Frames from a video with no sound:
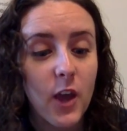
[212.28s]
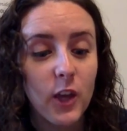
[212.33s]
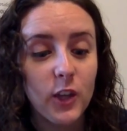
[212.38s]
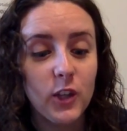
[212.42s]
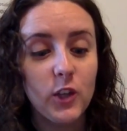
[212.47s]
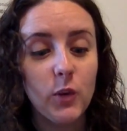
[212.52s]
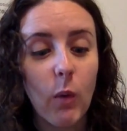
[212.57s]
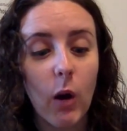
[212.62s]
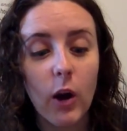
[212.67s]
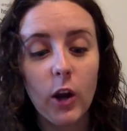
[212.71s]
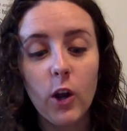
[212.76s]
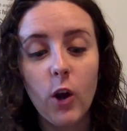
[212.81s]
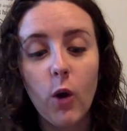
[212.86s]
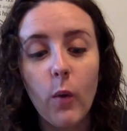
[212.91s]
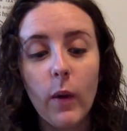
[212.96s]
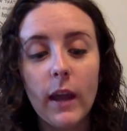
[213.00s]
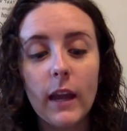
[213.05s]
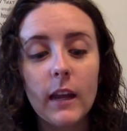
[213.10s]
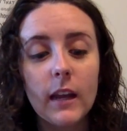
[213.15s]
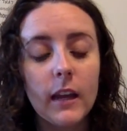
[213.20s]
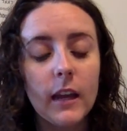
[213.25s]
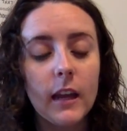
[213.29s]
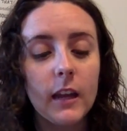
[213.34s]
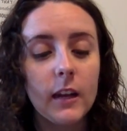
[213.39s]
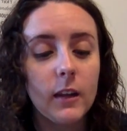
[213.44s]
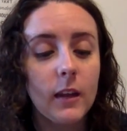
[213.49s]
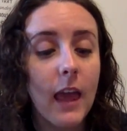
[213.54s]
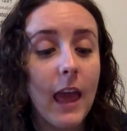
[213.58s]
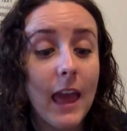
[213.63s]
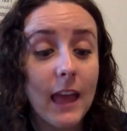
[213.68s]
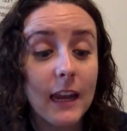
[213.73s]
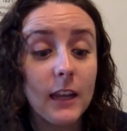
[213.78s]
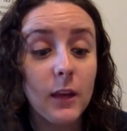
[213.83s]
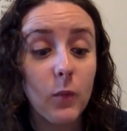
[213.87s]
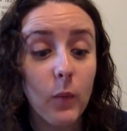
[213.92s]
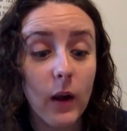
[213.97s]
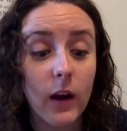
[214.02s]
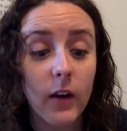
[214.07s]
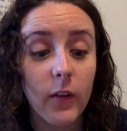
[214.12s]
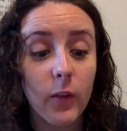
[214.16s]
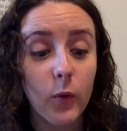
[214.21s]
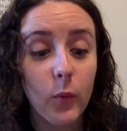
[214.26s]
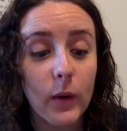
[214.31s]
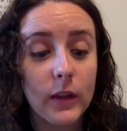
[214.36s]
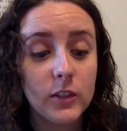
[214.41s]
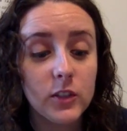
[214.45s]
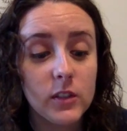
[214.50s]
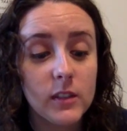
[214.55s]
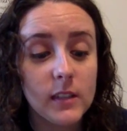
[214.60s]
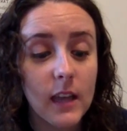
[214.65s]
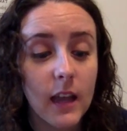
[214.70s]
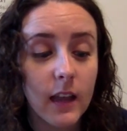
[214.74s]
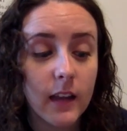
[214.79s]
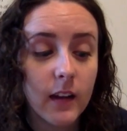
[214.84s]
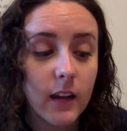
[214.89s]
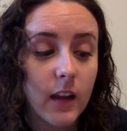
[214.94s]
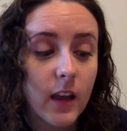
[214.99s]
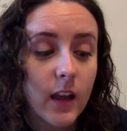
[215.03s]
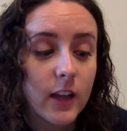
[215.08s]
You aren't going anywhere, the witch said.